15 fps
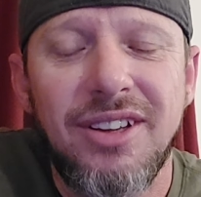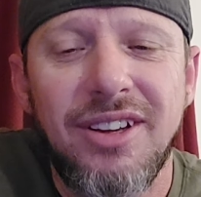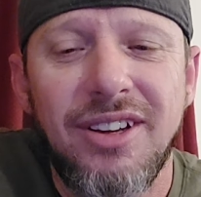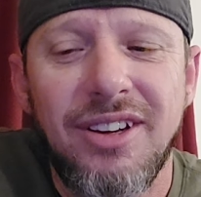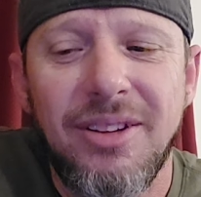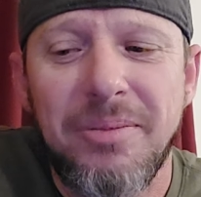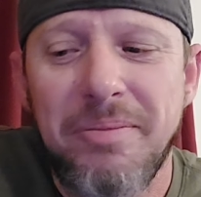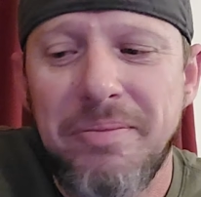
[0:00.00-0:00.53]

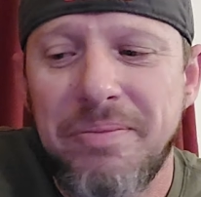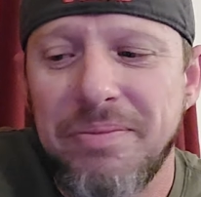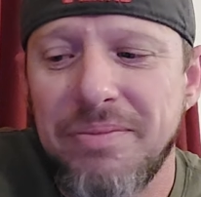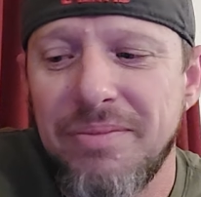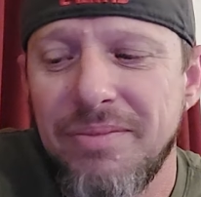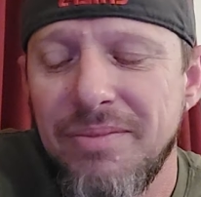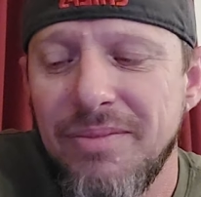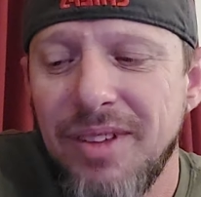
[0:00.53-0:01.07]
Um,
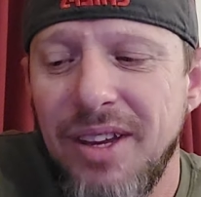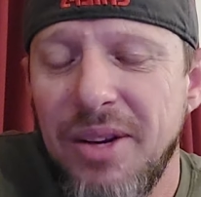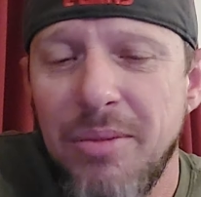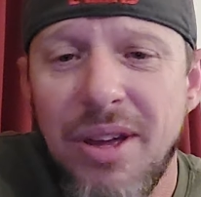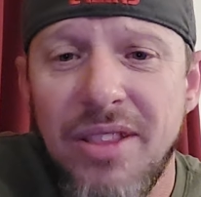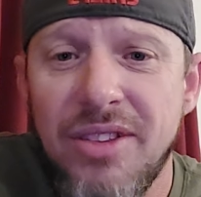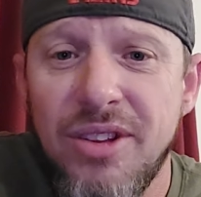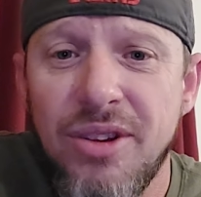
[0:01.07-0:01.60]

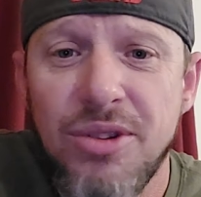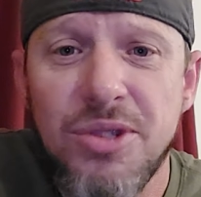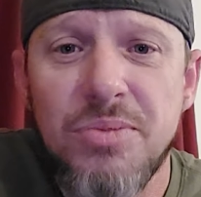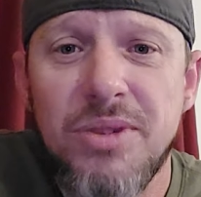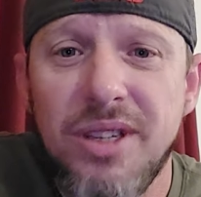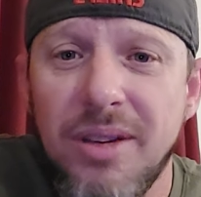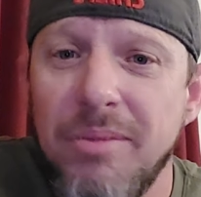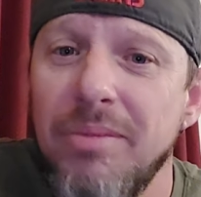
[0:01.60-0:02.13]
Anybody that knows
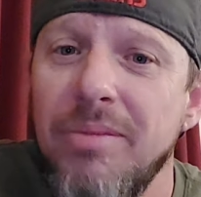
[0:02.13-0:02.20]
me,